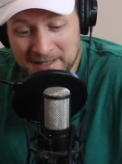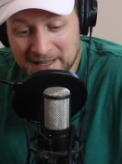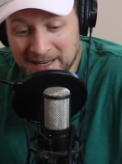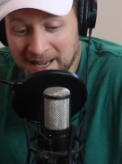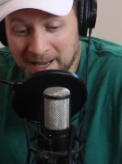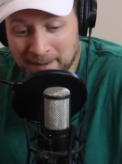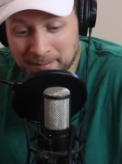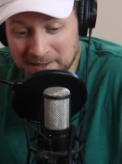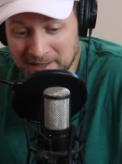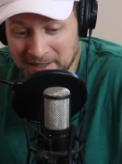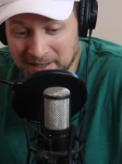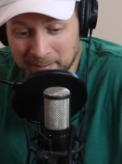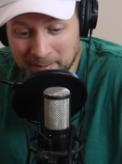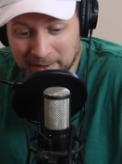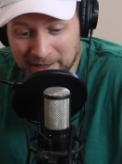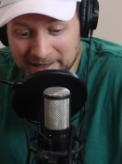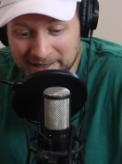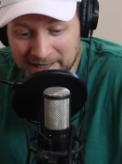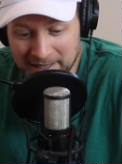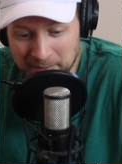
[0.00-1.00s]
that happens on the
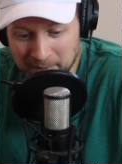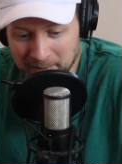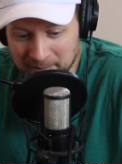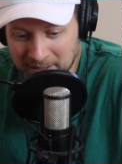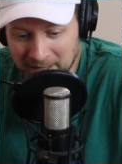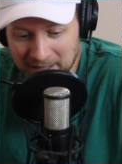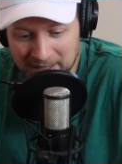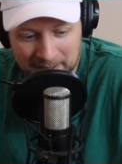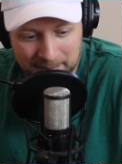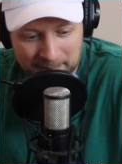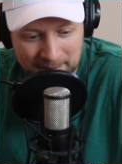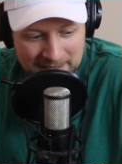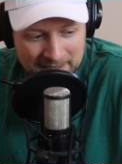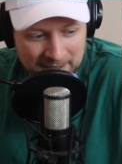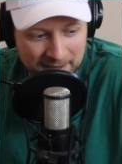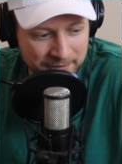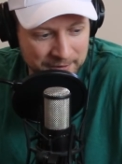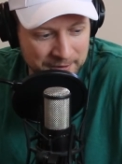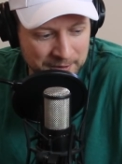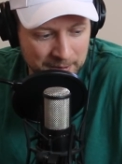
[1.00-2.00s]
podcast when I'm talking to
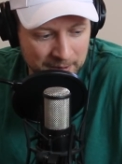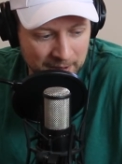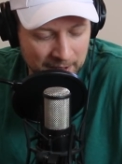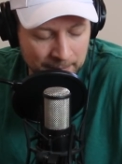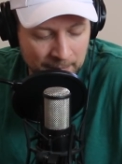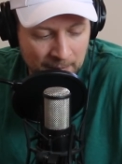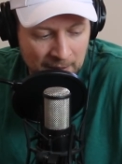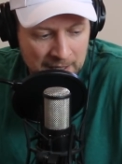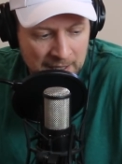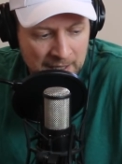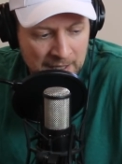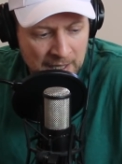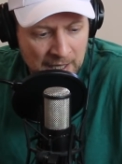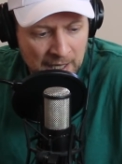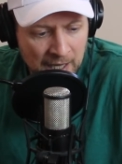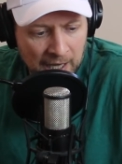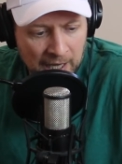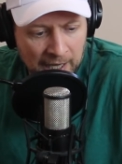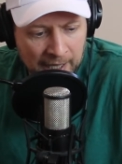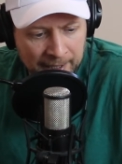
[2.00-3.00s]
myself for too
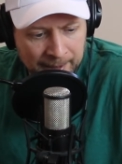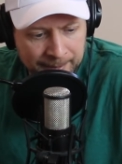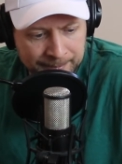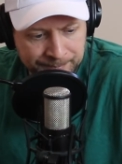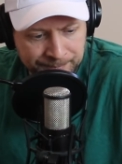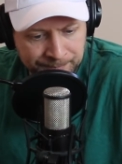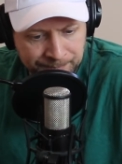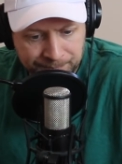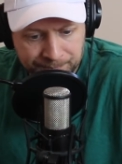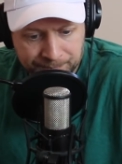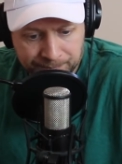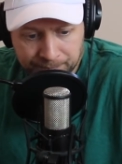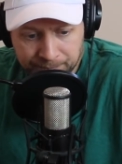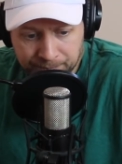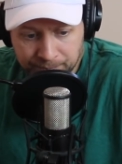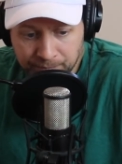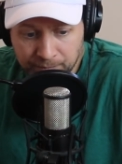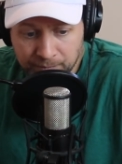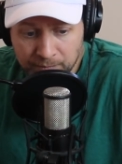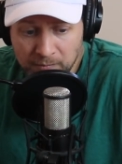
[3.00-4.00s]
long.
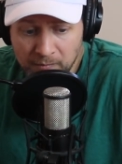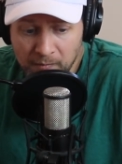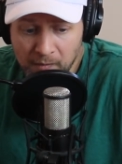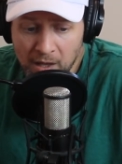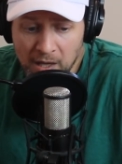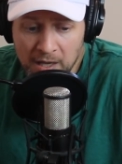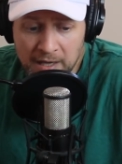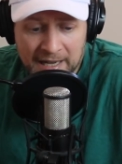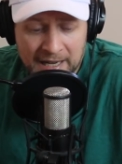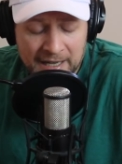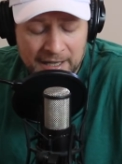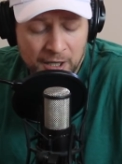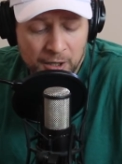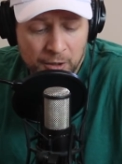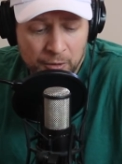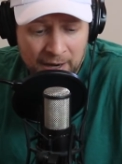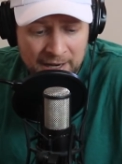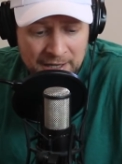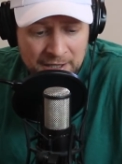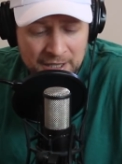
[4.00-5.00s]
Again,
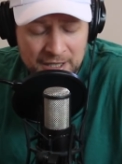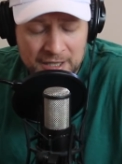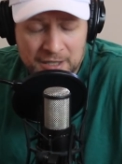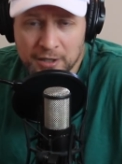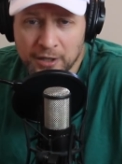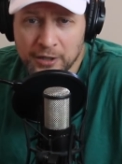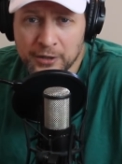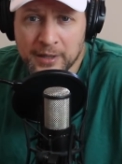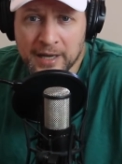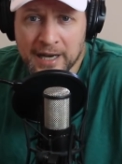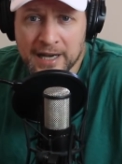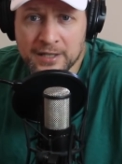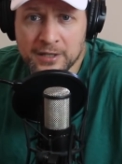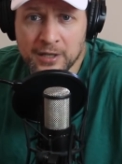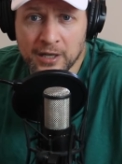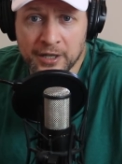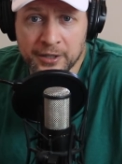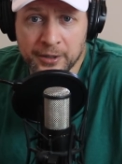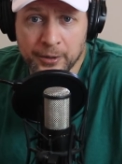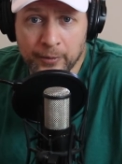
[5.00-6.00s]
congratulations all you guys
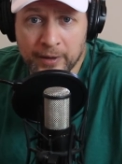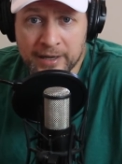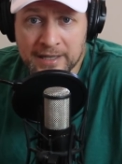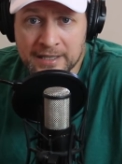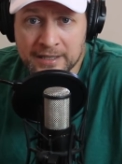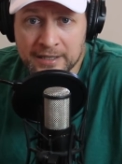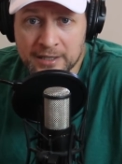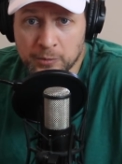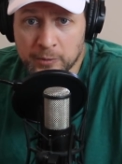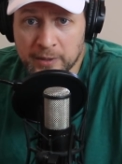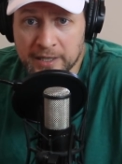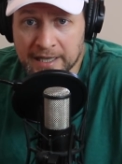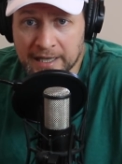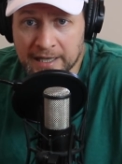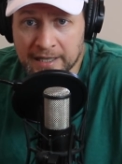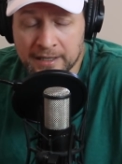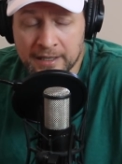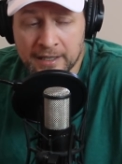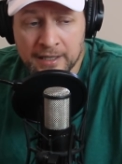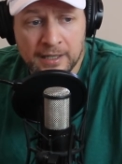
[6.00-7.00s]
on your racing this
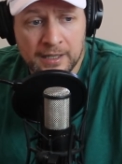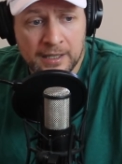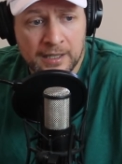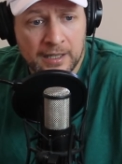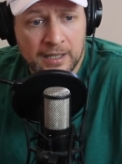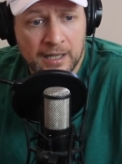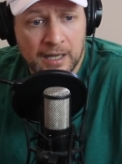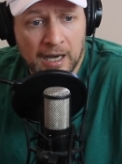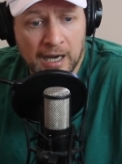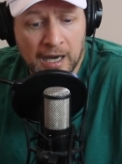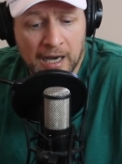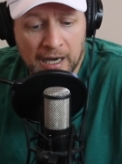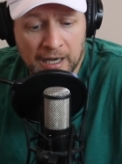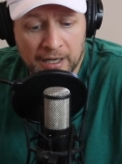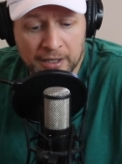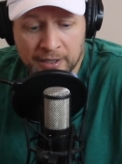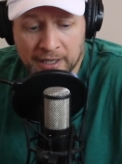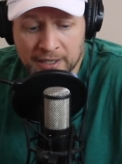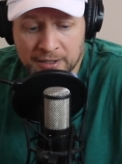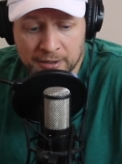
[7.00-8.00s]
weekend. You
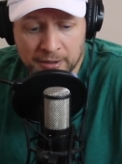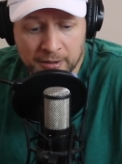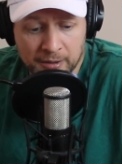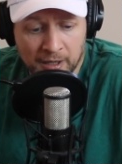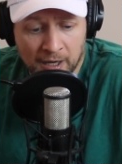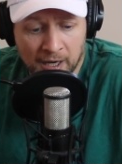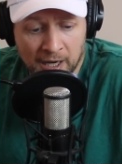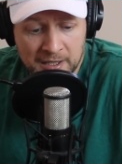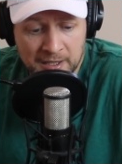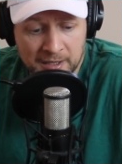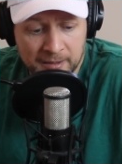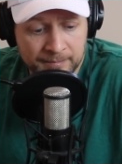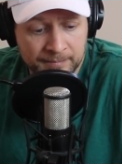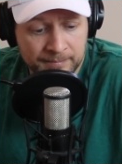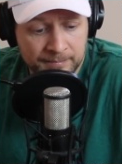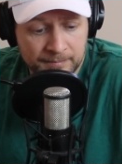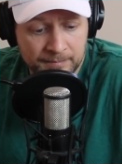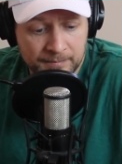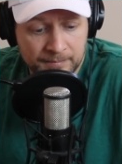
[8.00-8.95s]
guys are doing awesome.